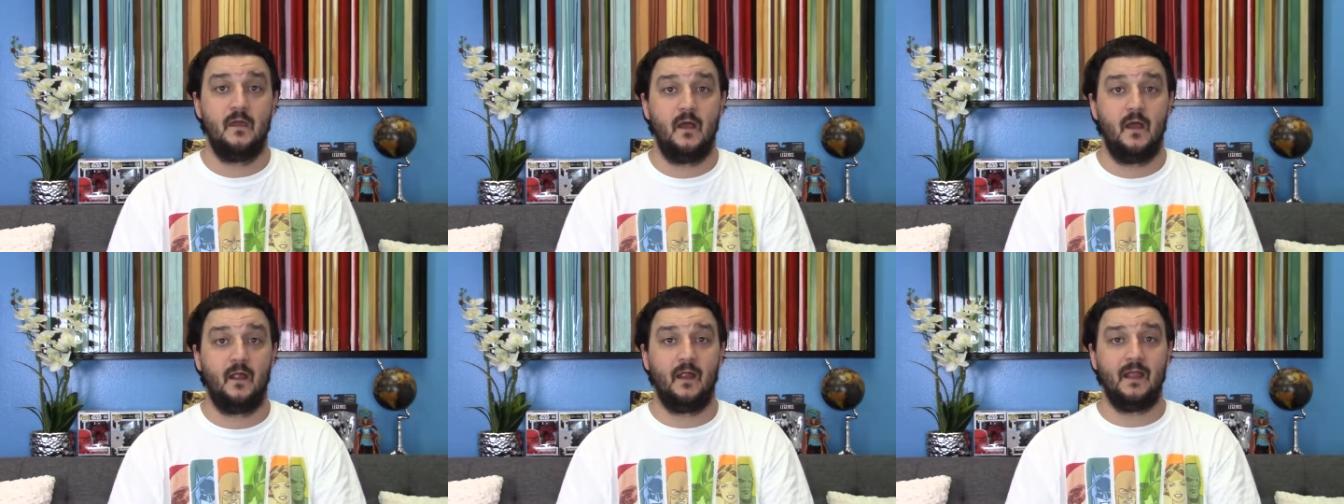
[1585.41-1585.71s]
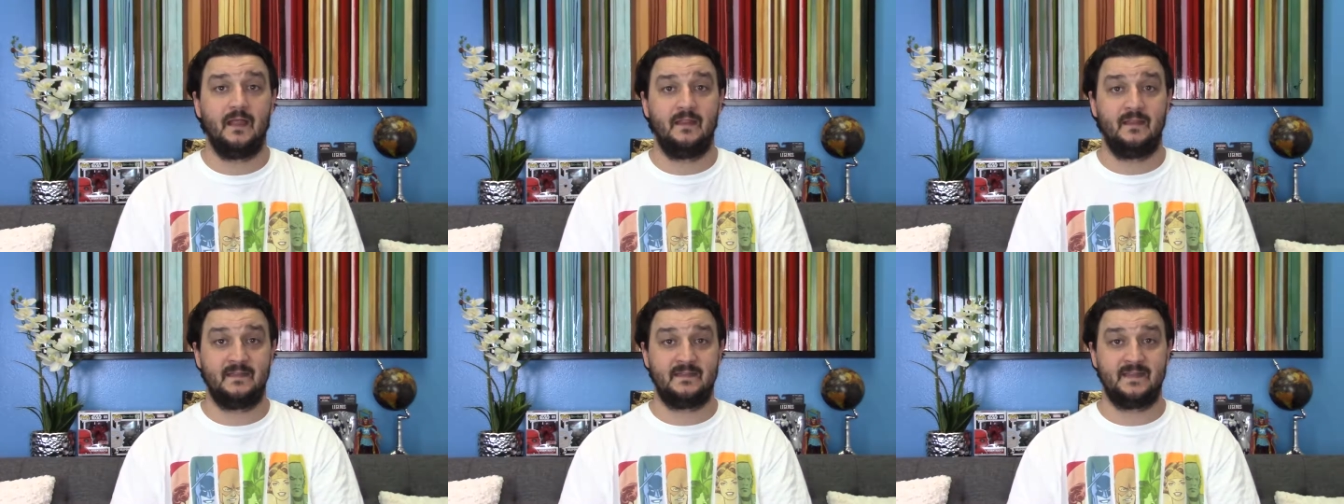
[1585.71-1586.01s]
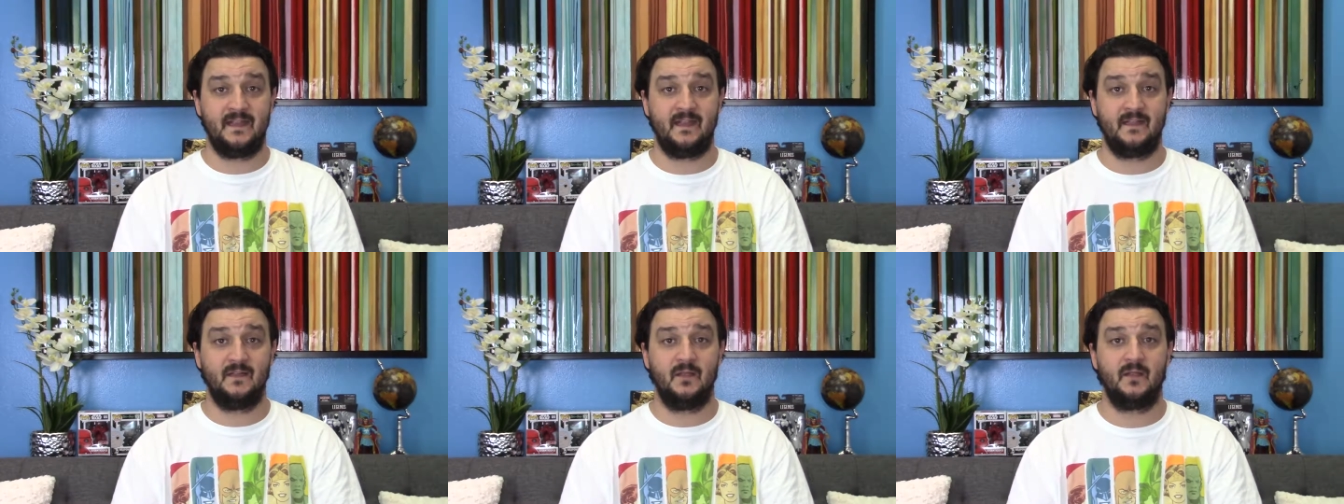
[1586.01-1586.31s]
All right, let's
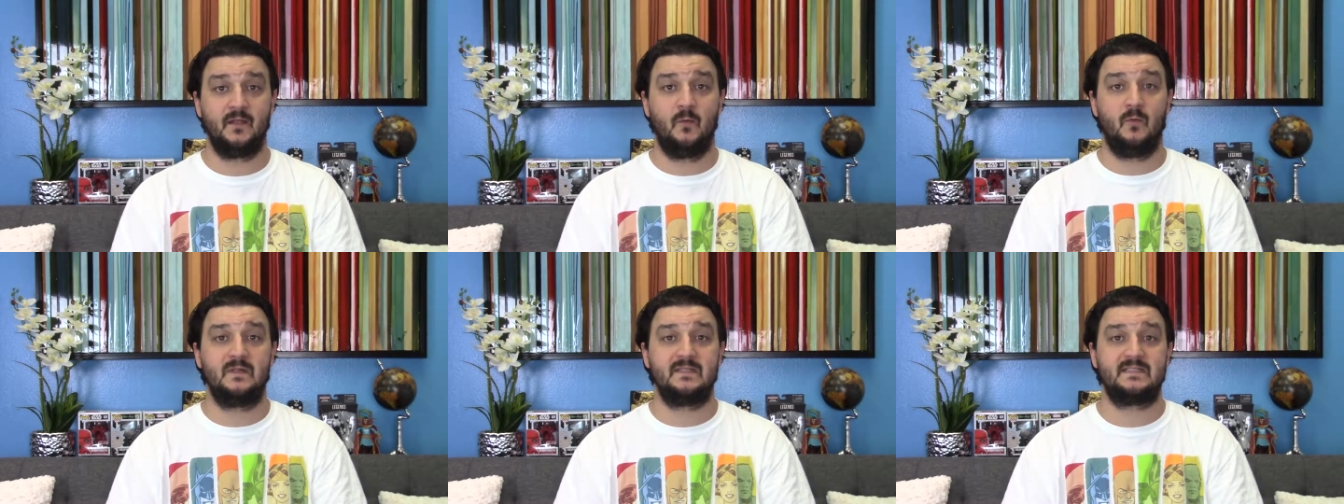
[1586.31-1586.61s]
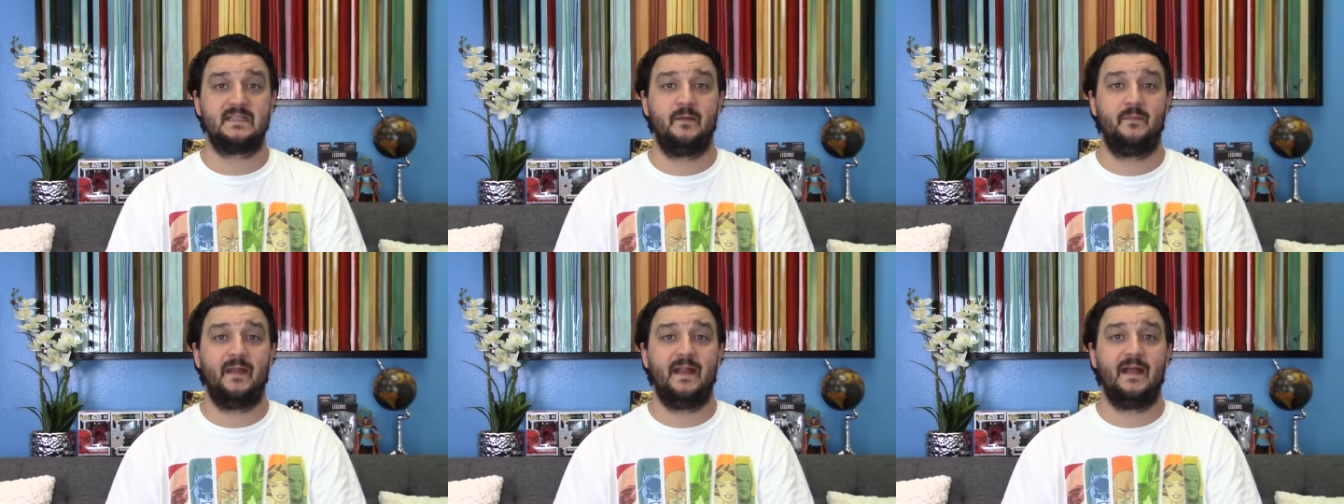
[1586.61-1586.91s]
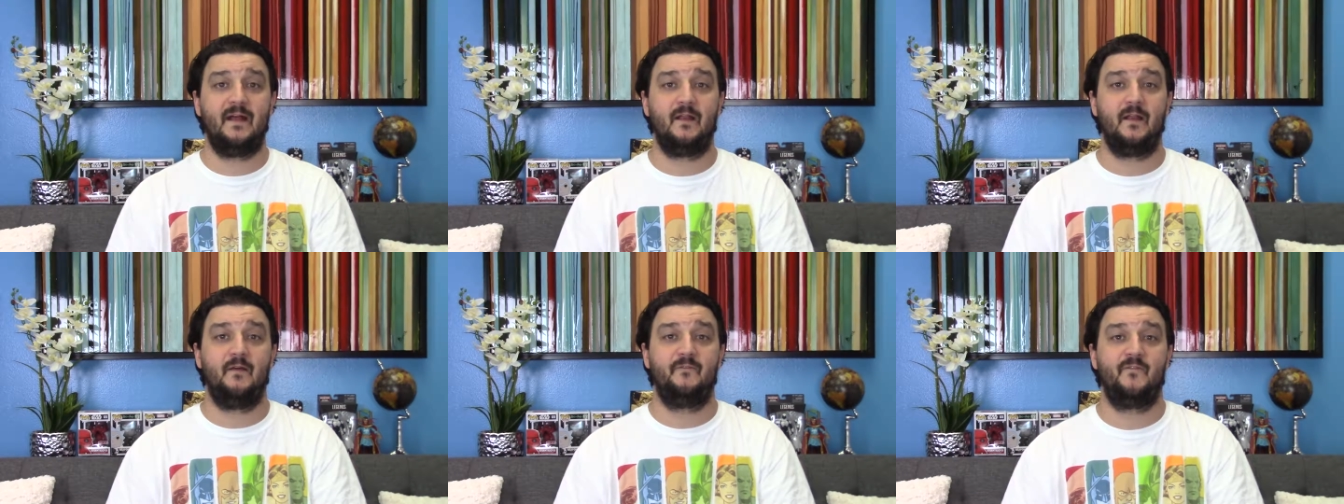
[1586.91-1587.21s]
take a look at what's coming
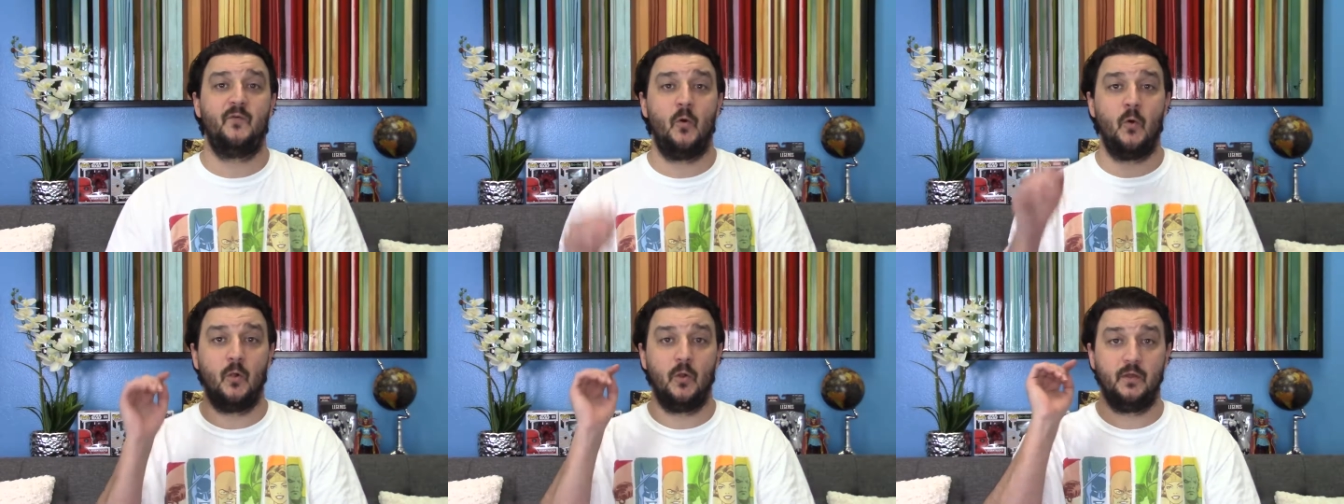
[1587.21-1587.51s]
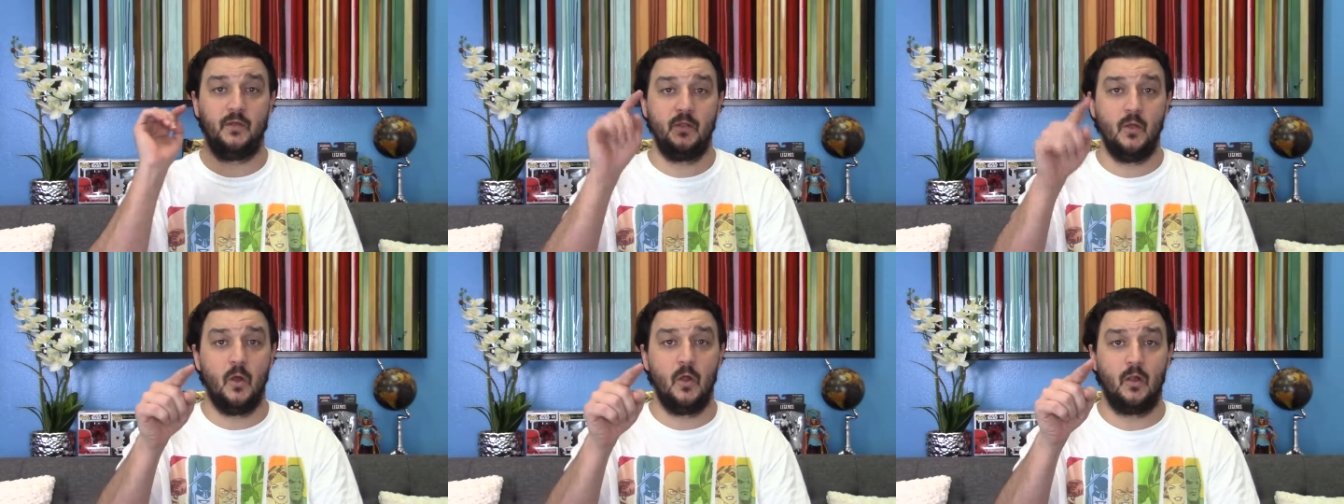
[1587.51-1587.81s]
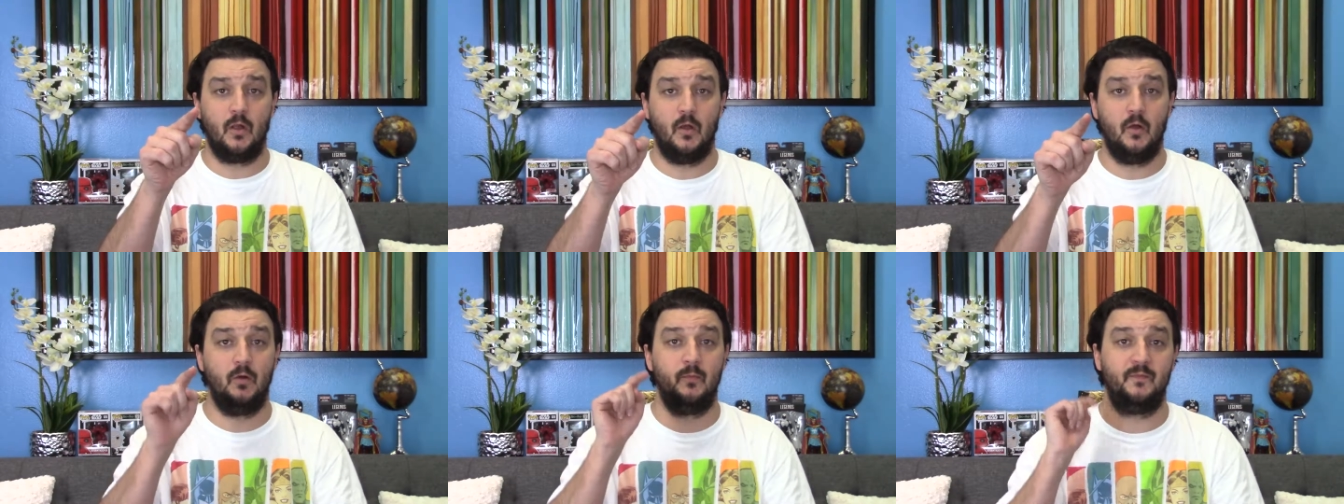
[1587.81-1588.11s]
out for
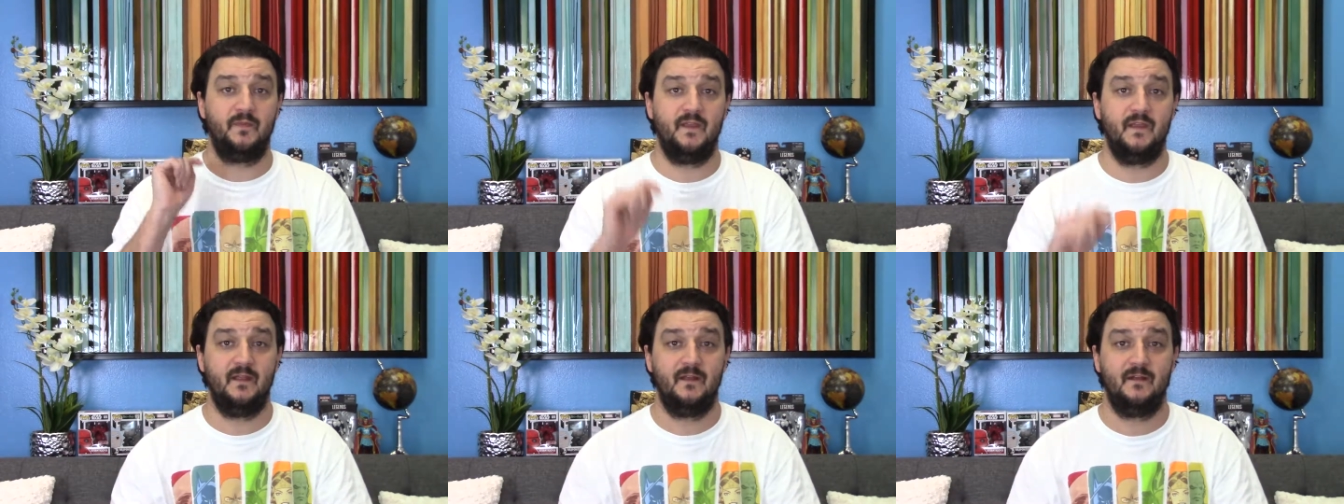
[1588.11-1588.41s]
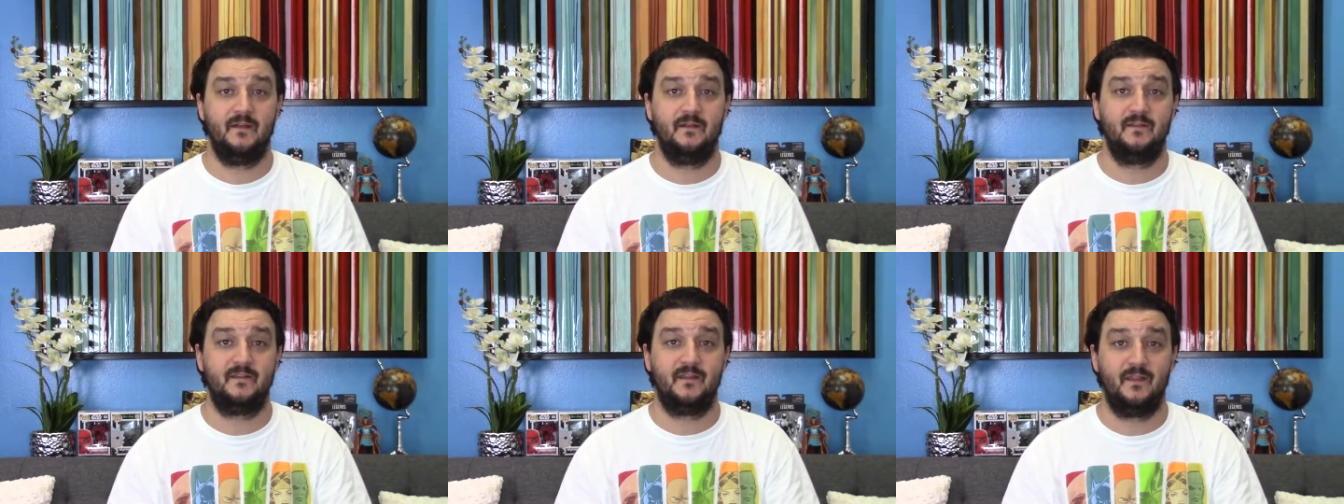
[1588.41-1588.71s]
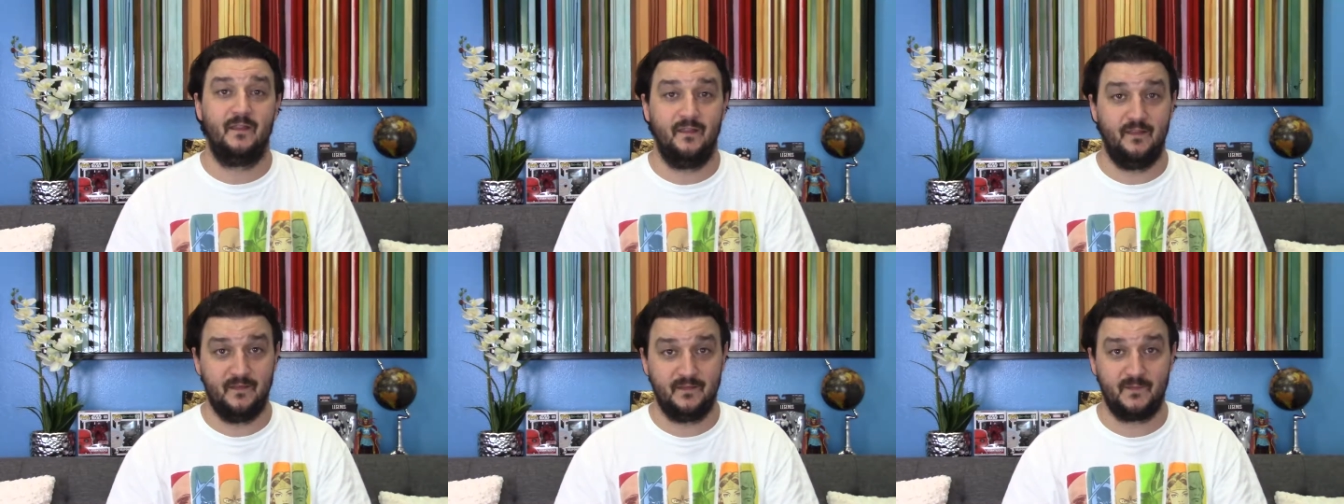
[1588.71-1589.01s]
your home theaters
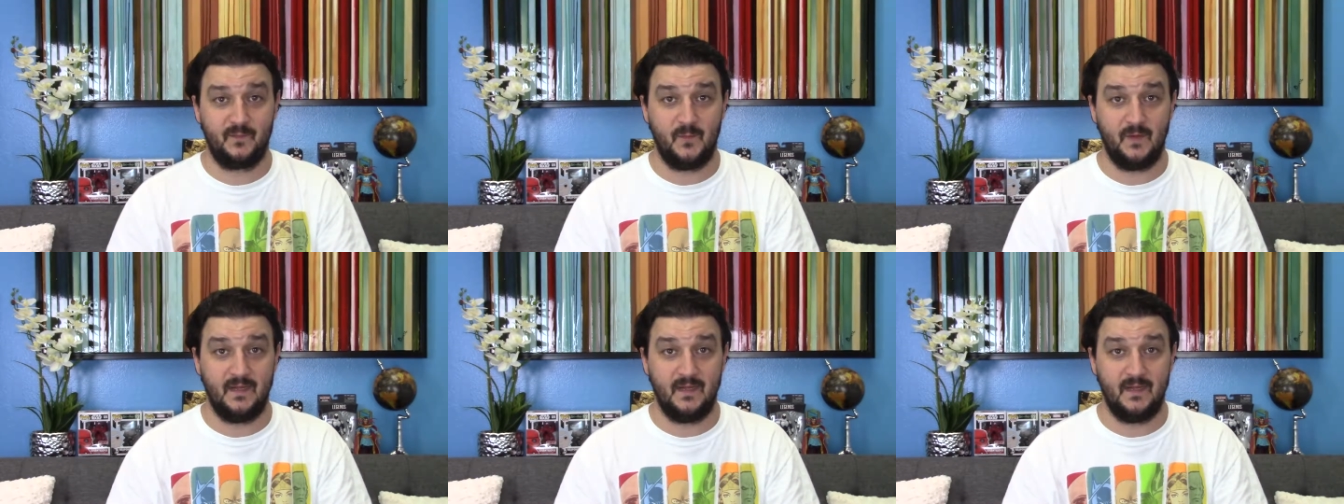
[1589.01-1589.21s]
this